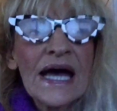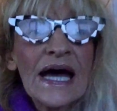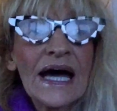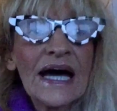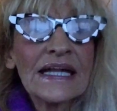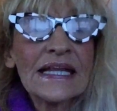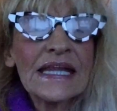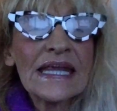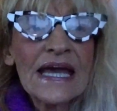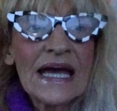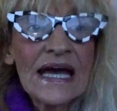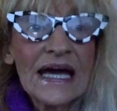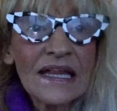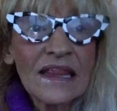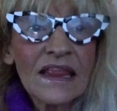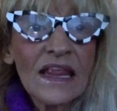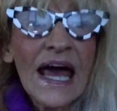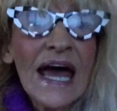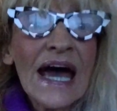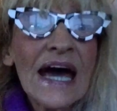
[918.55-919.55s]
and yet
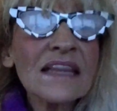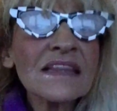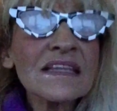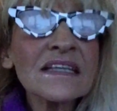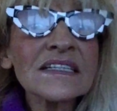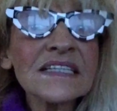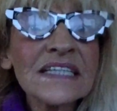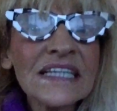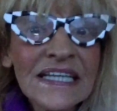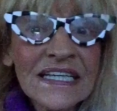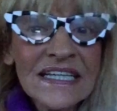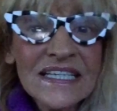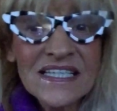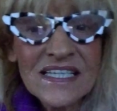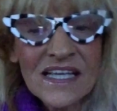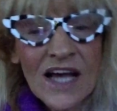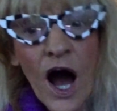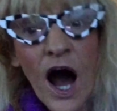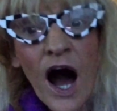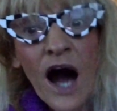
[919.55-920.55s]
entities
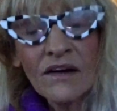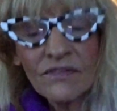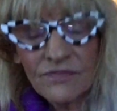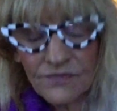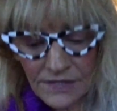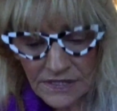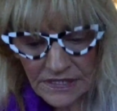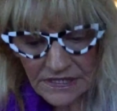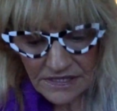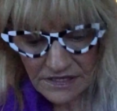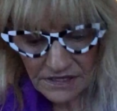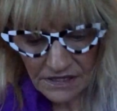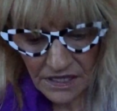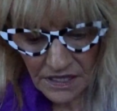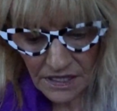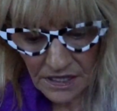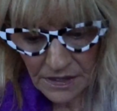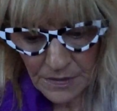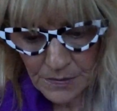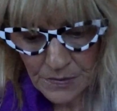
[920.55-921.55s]

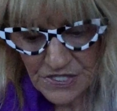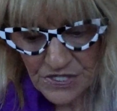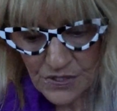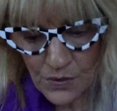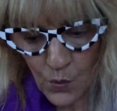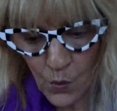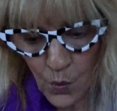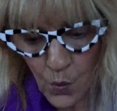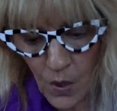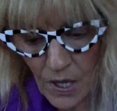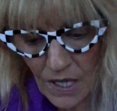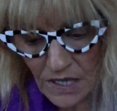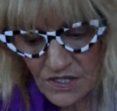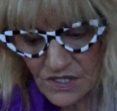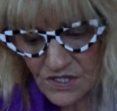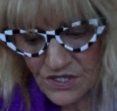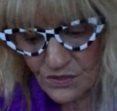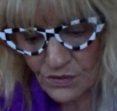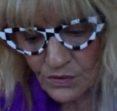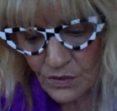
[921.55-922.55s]
oftentimes
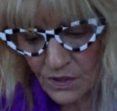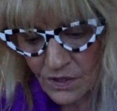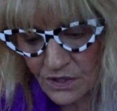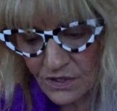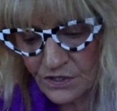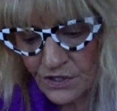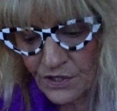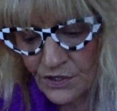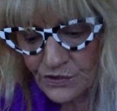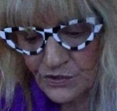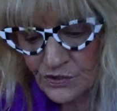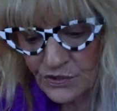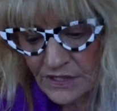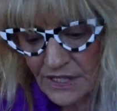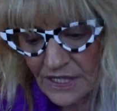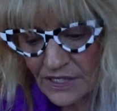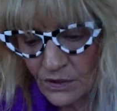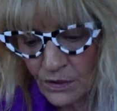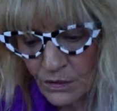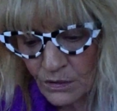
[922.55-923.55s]
want to hold on to
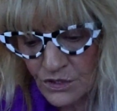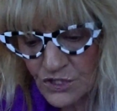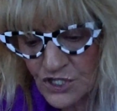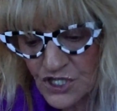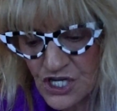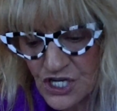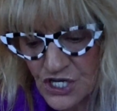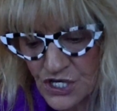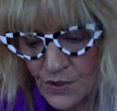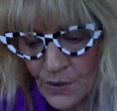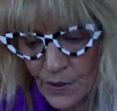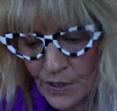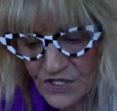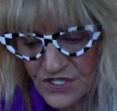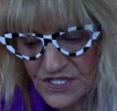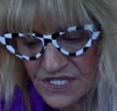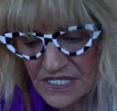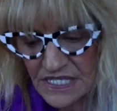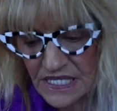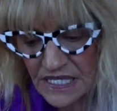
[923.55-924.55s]
that old shoe or
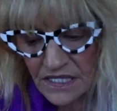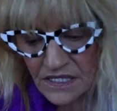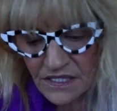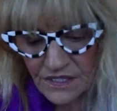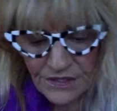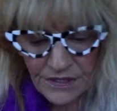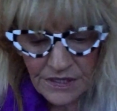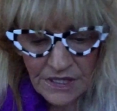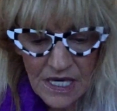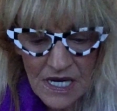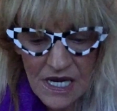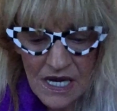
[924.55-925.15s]
sneaker